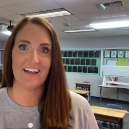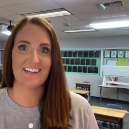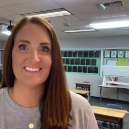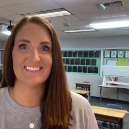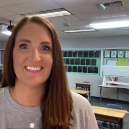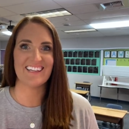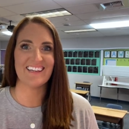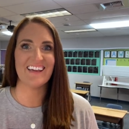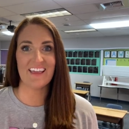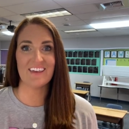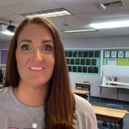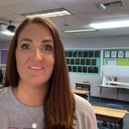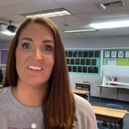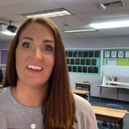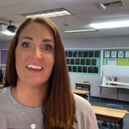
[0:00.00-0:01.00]
next seat. I
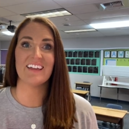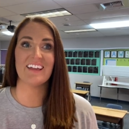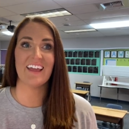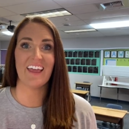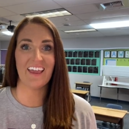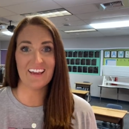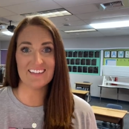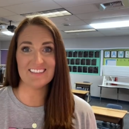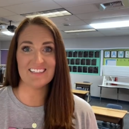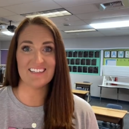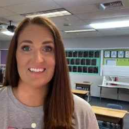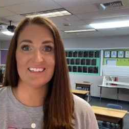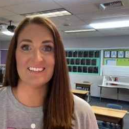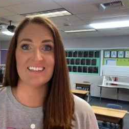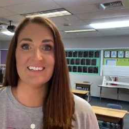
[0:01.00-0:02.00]
can fit
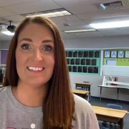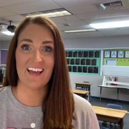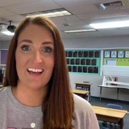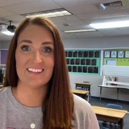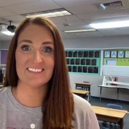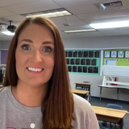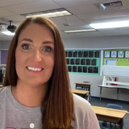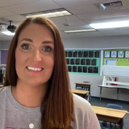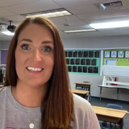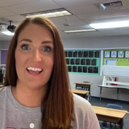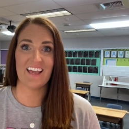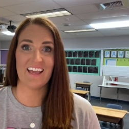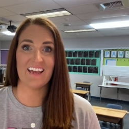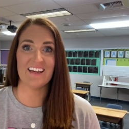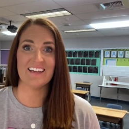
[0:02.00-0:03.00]
18 desks
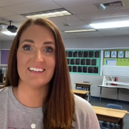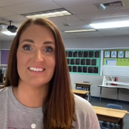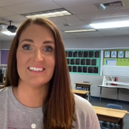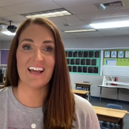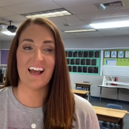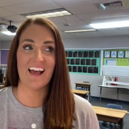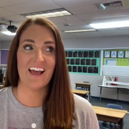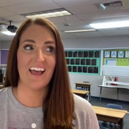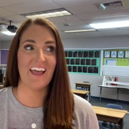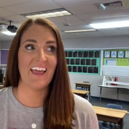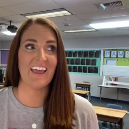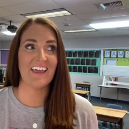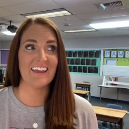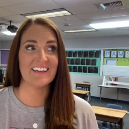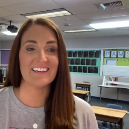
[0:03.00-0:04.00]
and
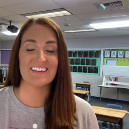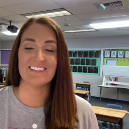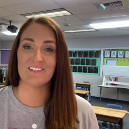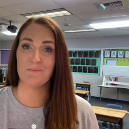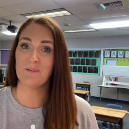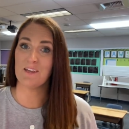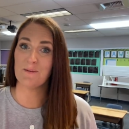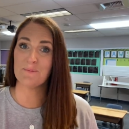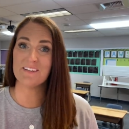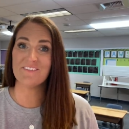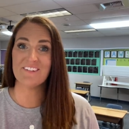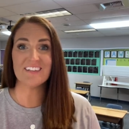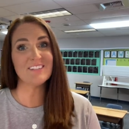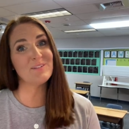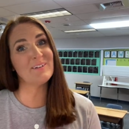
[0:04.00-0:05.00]
I need to be able to
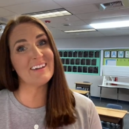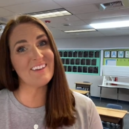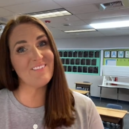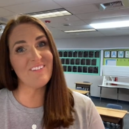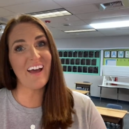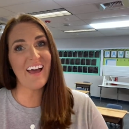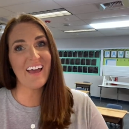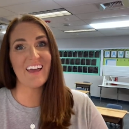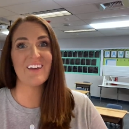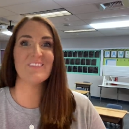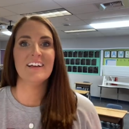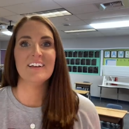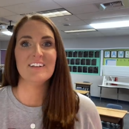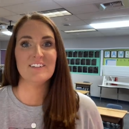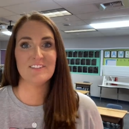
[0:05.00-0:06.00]
fit 25.
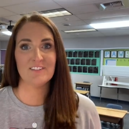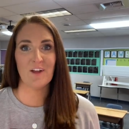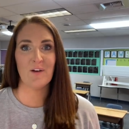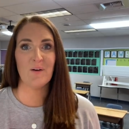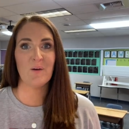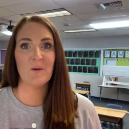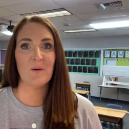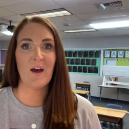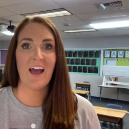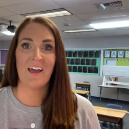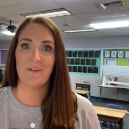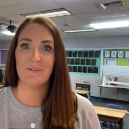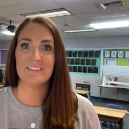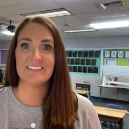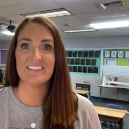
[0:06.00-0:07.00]
So
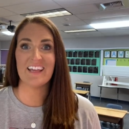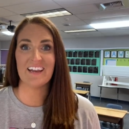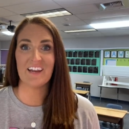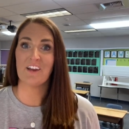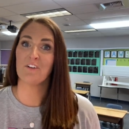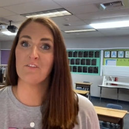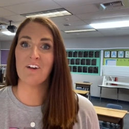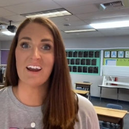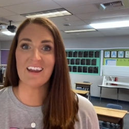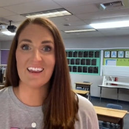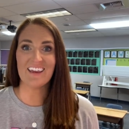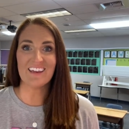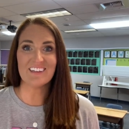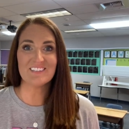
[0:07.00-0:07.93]
I was getting ready